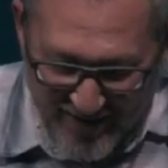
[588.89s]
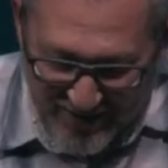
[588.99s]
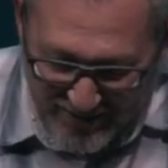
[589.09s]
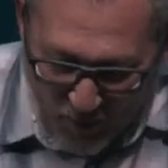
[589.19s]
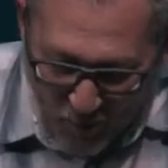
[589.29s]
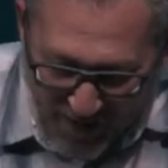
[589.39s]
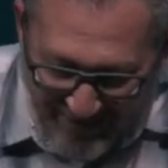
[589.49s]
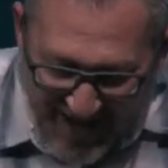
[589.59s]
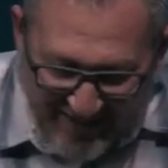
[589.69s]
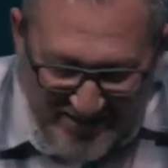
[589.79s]
So one
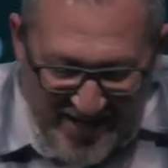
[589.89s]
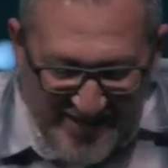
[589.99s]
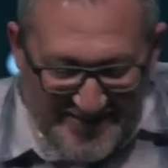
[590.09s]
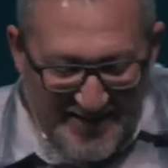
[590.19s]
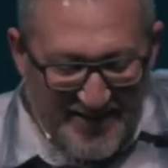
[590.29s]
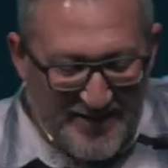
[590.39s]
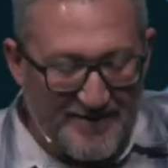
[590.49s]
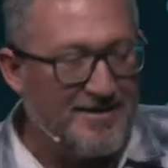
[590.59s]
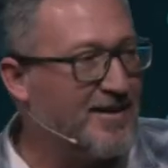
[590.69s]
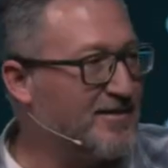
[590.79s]
day, Jesse
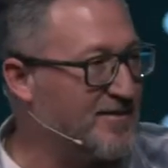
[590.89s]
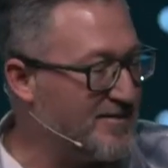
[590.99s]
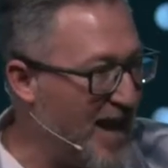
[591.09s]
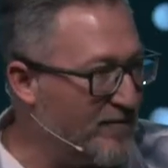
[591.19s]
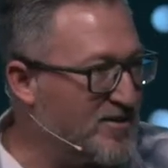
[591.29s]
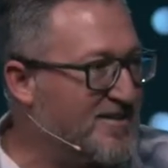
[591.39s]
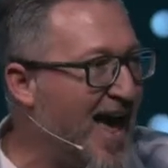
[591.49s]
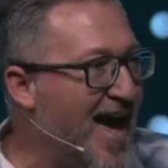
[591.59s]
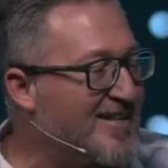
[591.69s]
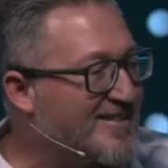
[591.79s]
David's
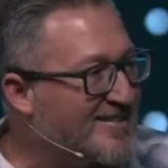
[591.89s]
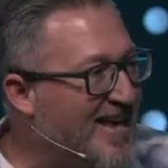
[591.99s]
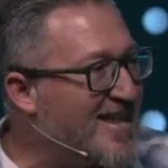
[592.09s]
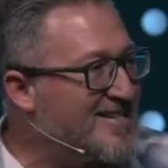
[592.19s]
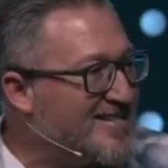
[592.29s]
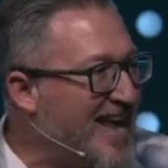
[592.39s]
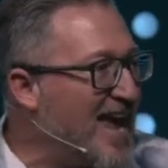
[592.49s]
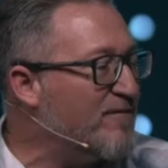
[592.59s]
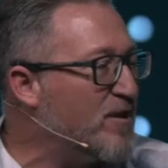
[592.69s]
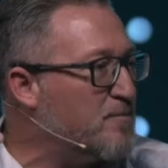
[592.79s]
dad sent
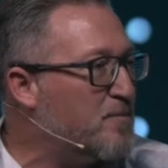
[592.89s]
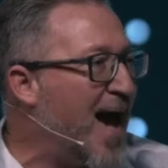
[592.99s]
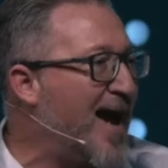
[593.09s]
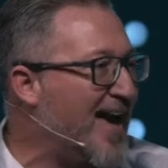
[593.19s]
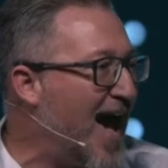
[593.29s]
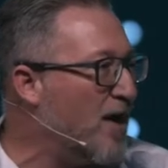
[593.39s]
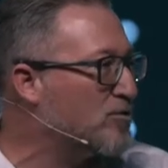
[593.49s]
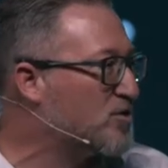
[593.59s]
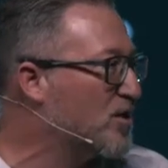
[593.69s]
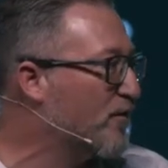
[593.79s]
David back
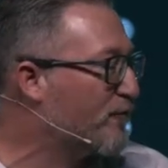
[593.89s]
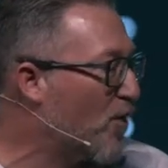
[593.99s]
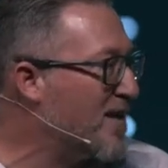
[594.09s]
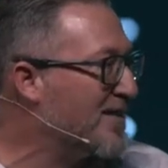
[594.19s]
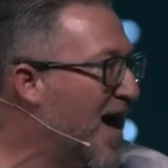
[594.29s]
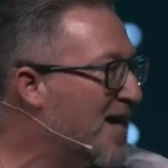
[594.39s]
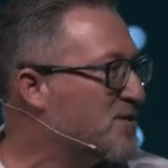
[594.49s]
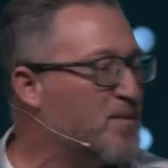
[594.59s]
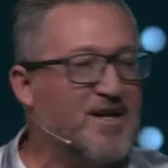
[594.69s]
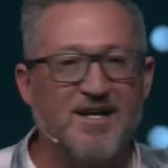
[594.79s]
out to the front
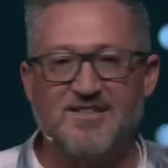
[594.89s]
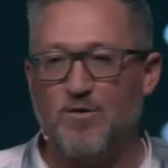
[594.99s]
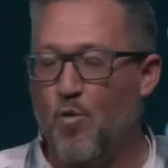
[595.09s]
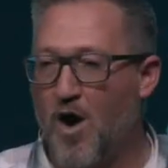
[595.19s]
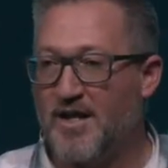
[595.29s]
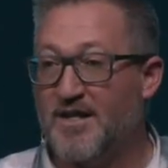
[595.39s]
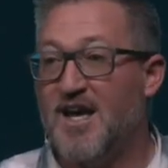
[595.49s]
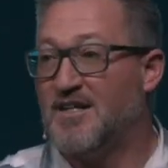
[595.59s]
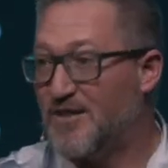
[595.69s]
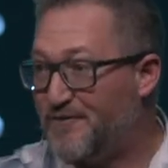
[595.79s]
lines because he wanted
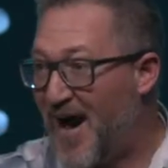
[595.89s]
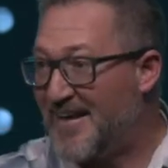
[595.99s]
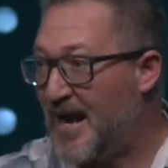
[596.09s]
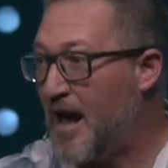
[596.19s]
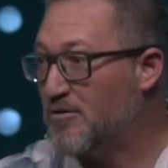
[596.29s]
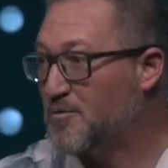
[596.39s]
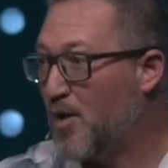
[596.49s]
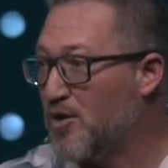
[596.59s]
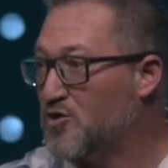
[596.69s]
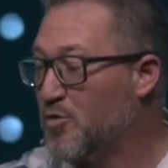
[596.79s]
to find out how his
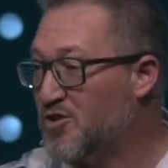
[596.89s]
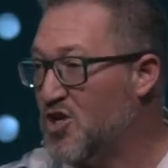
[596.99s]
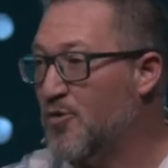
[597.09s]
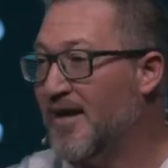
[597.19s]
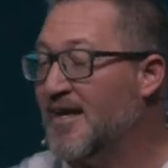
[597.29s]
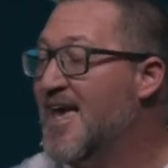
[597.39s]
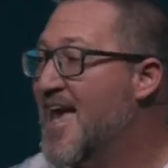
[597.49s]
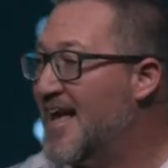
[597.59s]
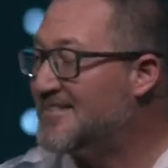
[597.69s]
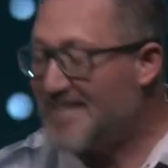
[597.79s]
brothers were doing
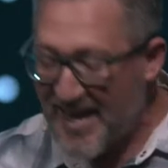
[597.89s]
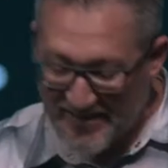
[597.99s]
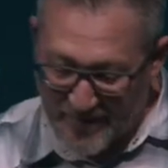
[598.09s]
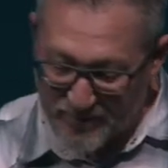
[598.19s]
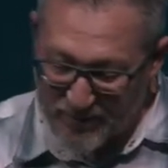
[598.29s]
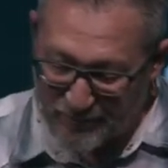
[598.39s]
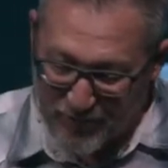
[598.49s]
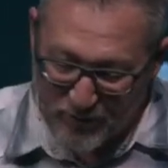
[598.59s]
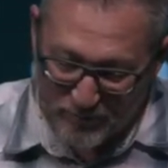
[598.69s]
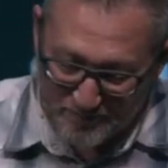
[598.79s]
and take them some
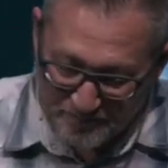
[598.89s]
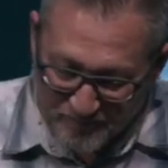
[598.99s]
food.